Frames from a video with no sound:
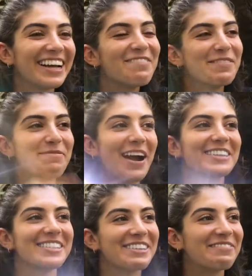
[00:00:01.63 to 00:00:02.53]
I've been
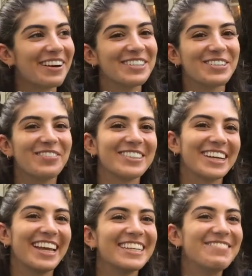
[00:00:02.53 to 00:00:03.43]
practicing French so much
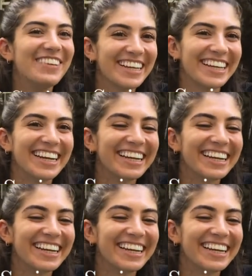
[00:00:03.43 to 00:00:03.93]
I can't speak in